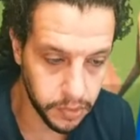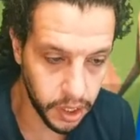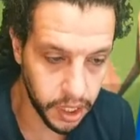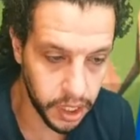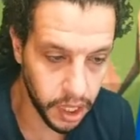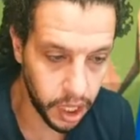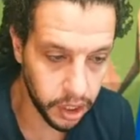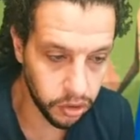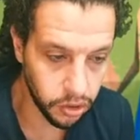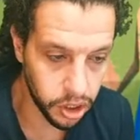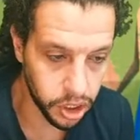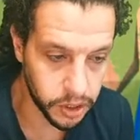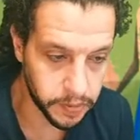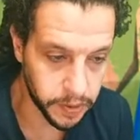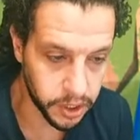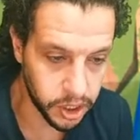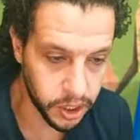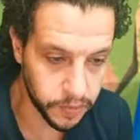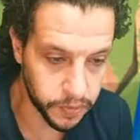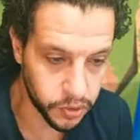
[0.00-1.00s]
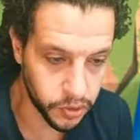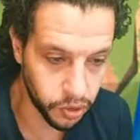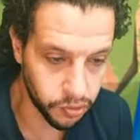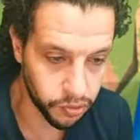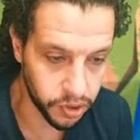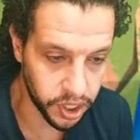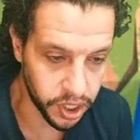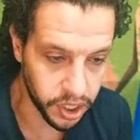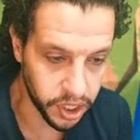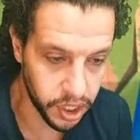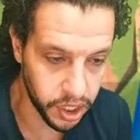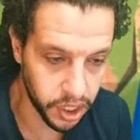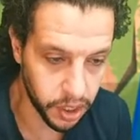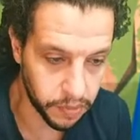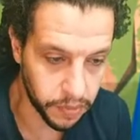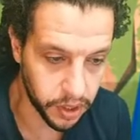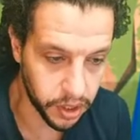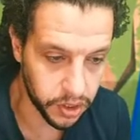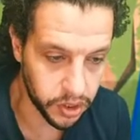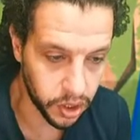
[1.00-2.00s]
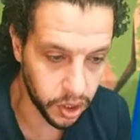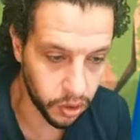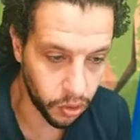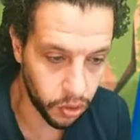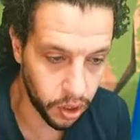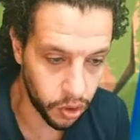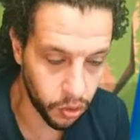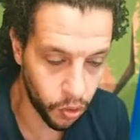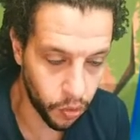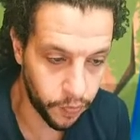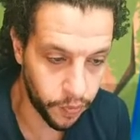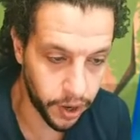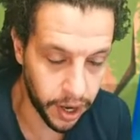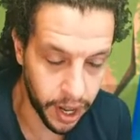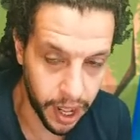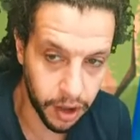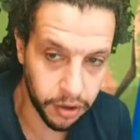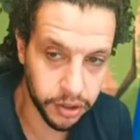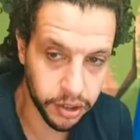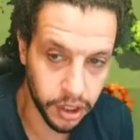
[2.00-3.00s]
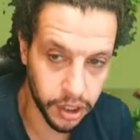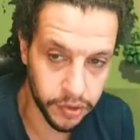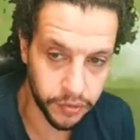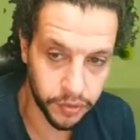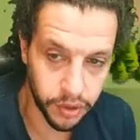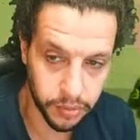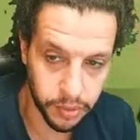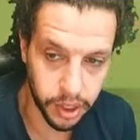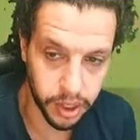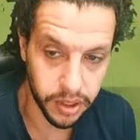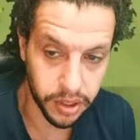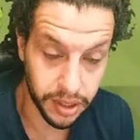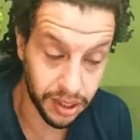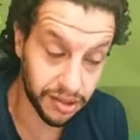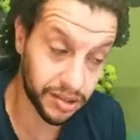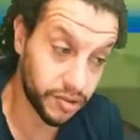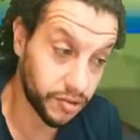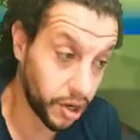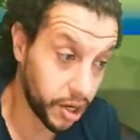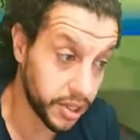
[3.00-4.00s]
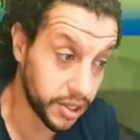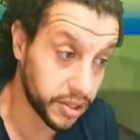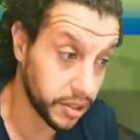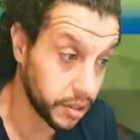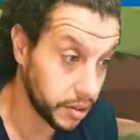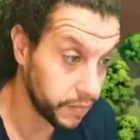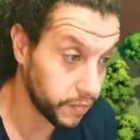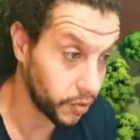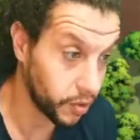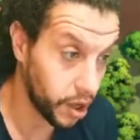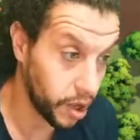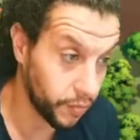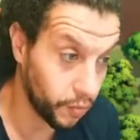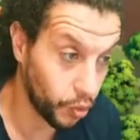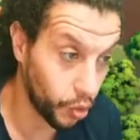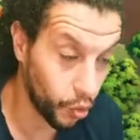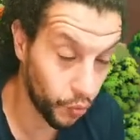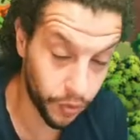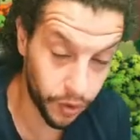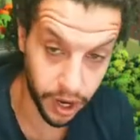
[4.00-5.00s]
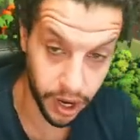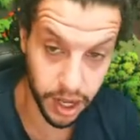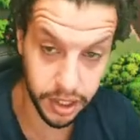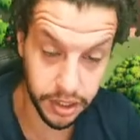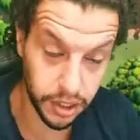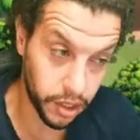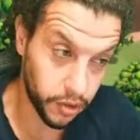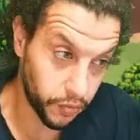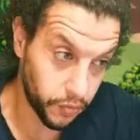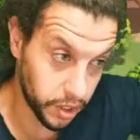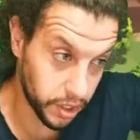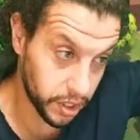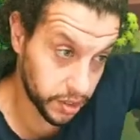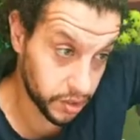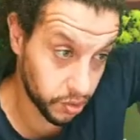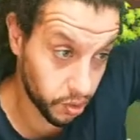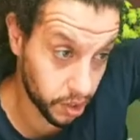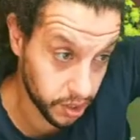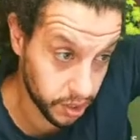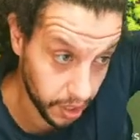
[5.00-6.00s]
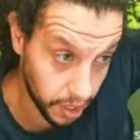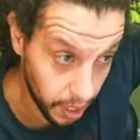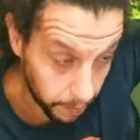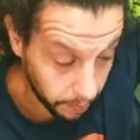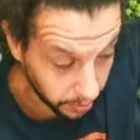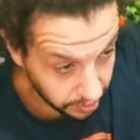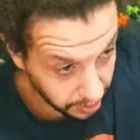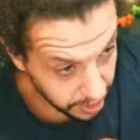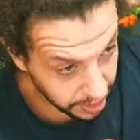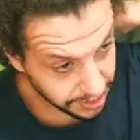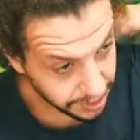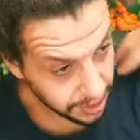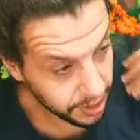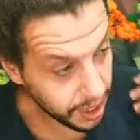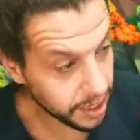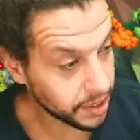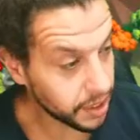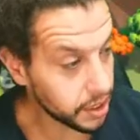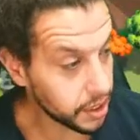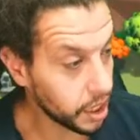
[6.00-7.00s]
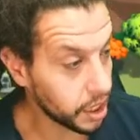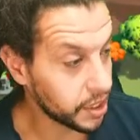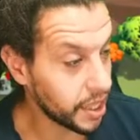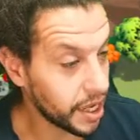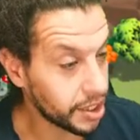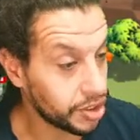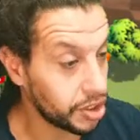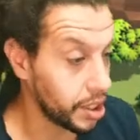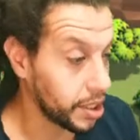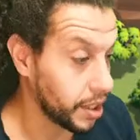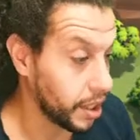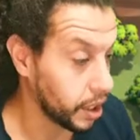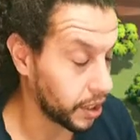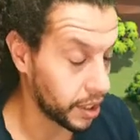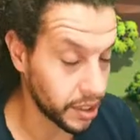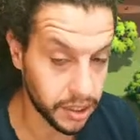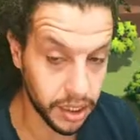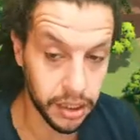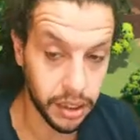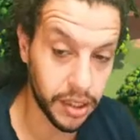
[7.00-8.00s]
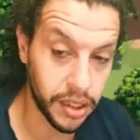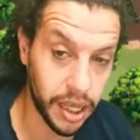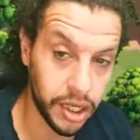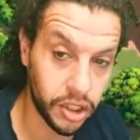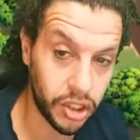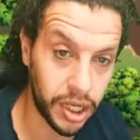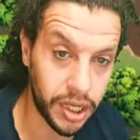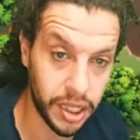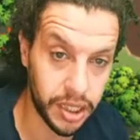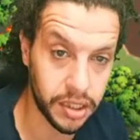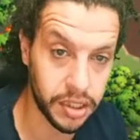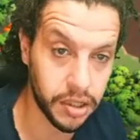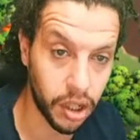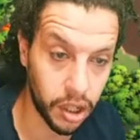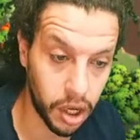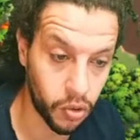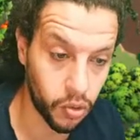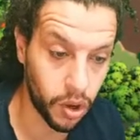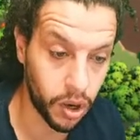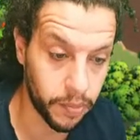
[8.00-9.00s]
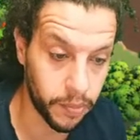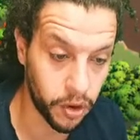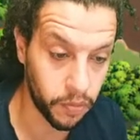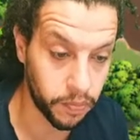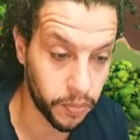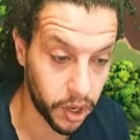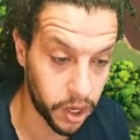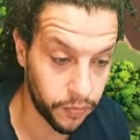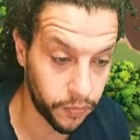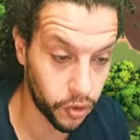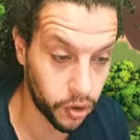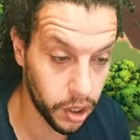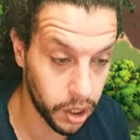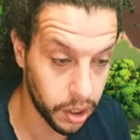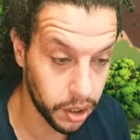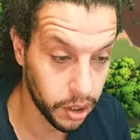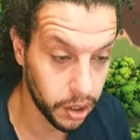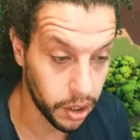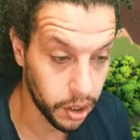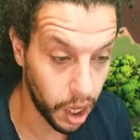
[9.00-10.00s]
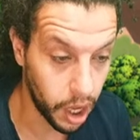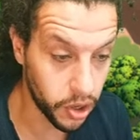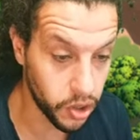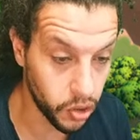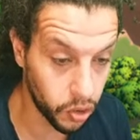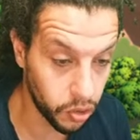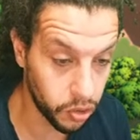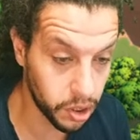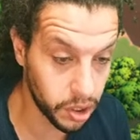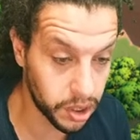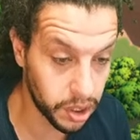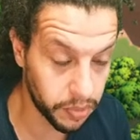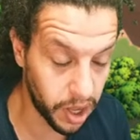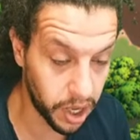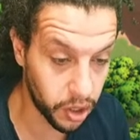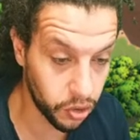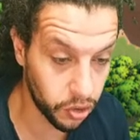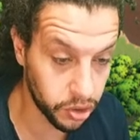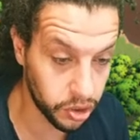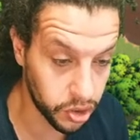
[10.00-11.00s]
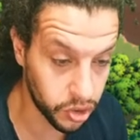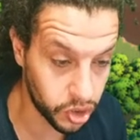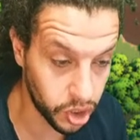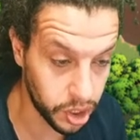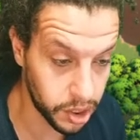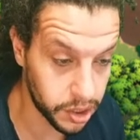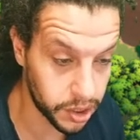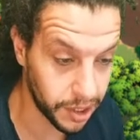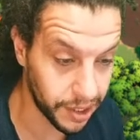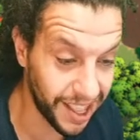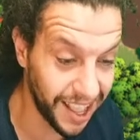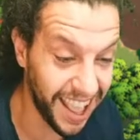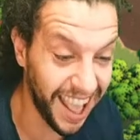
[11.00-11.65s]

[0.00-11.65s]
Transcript: Yeah, no, I don't expect tips. Don't really need that, but it's an over an hour delivery, man. That's crazy. Over over an hour delivery, that's crazy. But isn't isn't the dasher like isn't the dasher gets uh, quite a bit of money for it? Are you honest about golden chest?